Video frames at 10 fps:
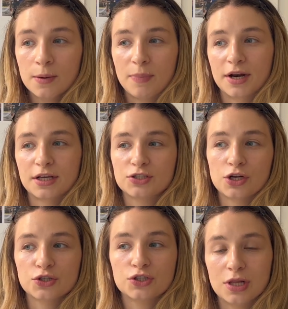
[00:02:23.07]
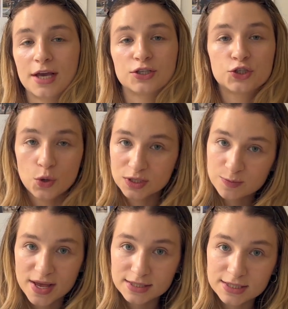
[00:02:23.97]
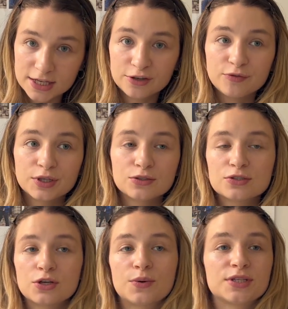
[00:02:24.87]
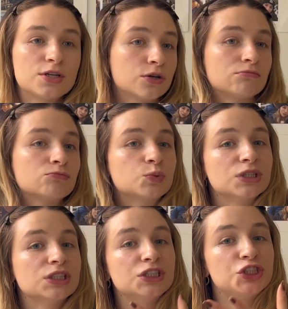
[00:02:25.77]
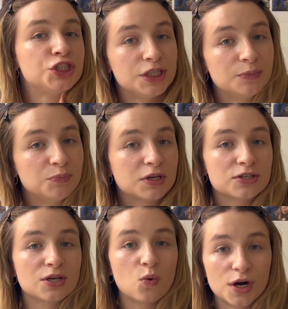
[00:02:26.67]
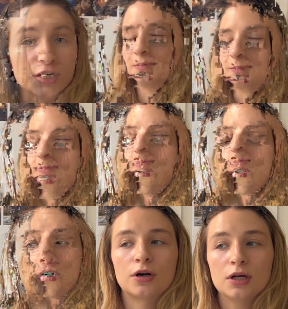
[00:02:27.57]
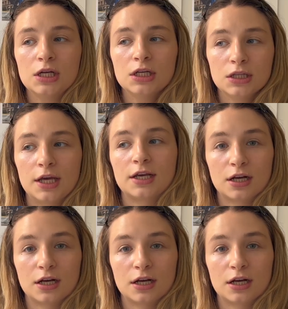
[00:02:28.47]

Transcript: but it's not so expensive, but also it's not really cheap because I want to use it for a